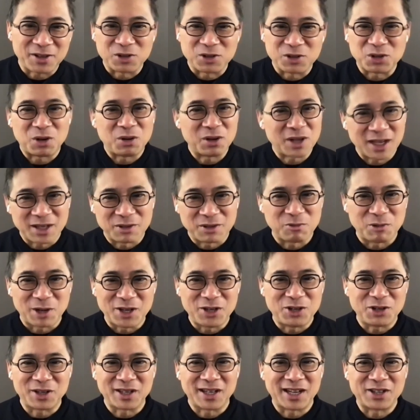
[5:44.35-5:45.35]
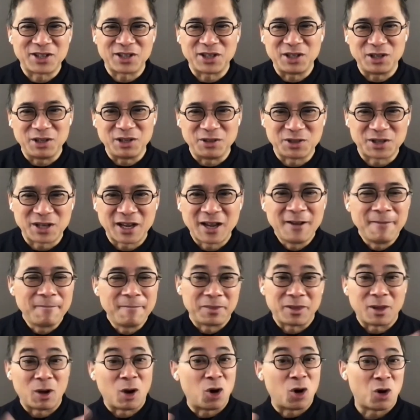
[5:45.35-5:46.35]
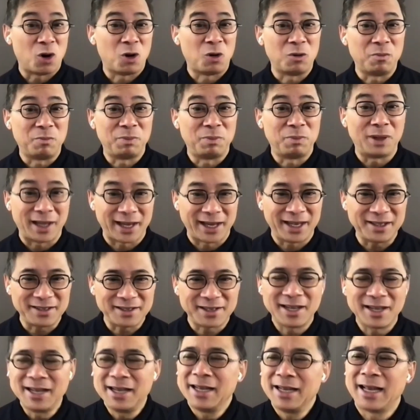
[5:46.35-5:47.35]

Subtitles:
There's all kinds of ways you can actually use the whole plant.